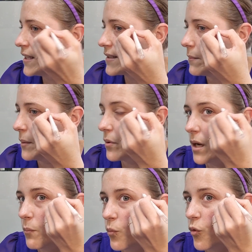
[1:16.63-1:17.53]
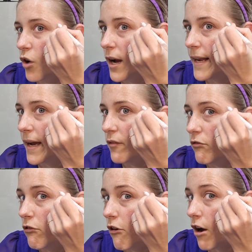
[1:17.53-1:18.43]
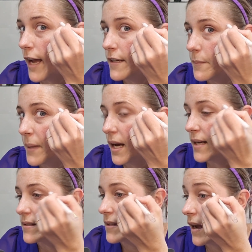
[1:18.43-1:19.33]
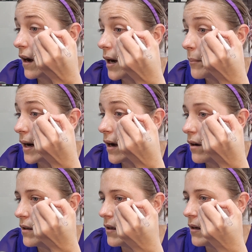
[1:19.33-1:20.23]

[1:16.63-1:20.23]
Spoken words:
some people come right past their eyebrow.